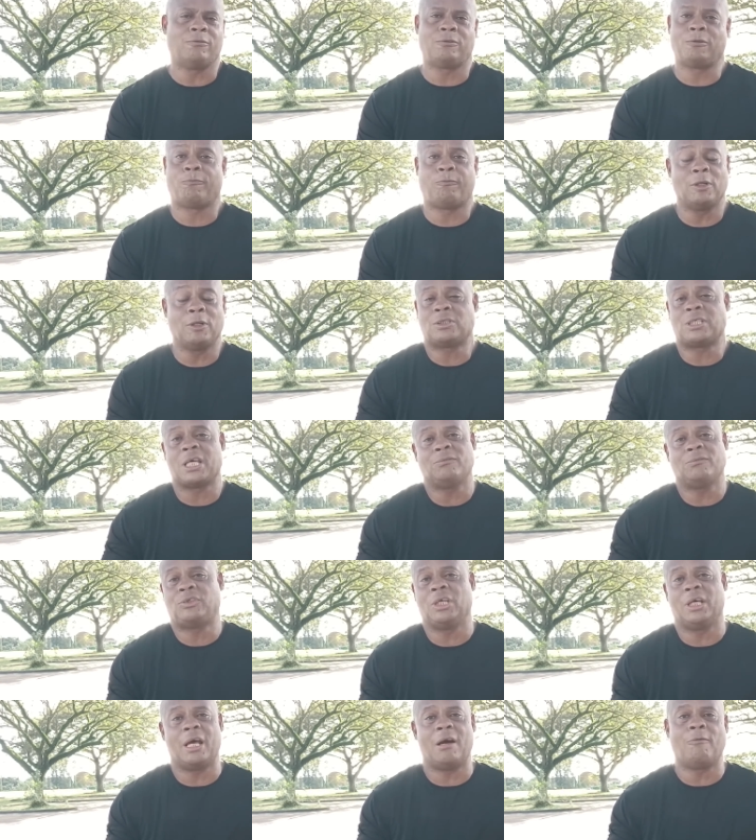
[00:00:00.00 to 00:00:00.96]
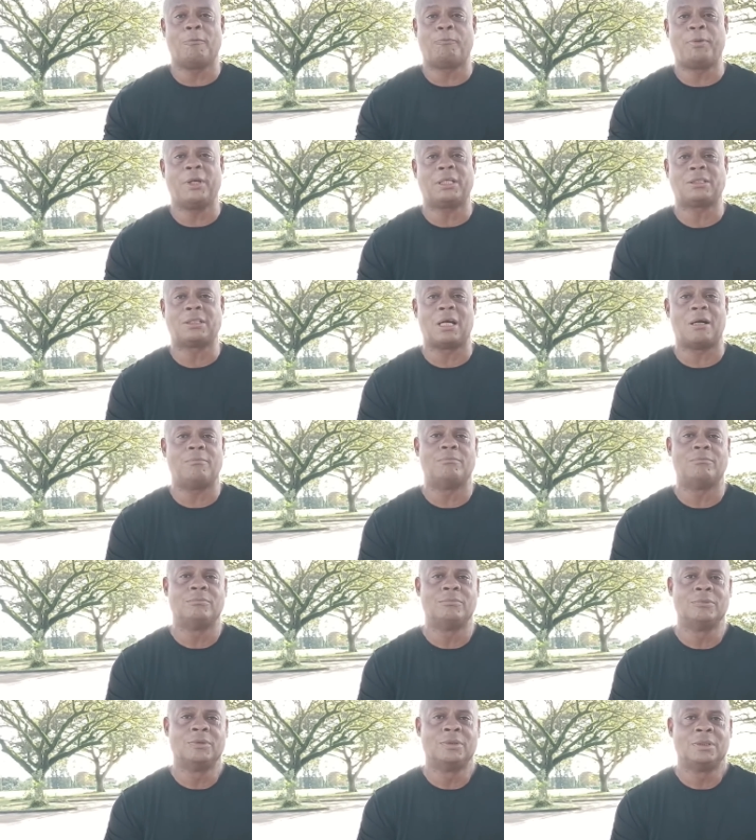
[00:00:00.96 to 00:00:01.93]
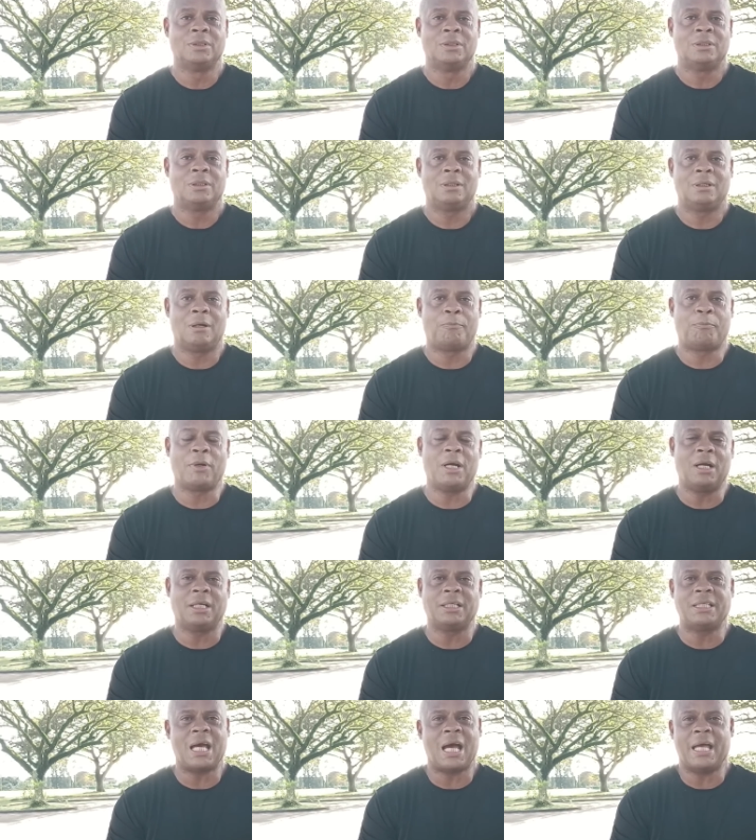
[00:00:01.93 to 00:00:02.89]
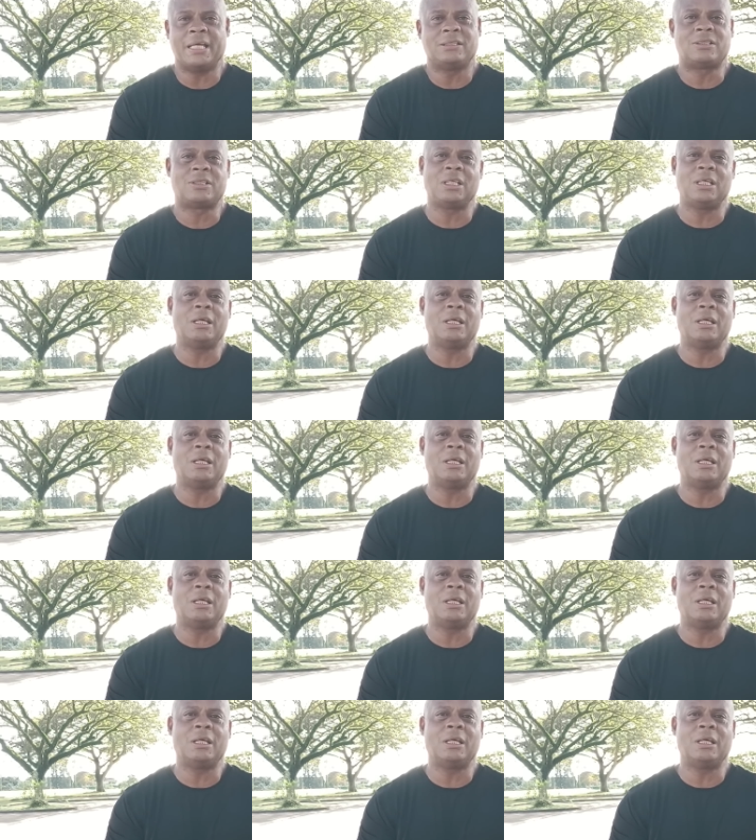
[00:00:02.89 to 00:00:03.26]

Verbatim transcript: It was the first time she ever picked up a pair of dice.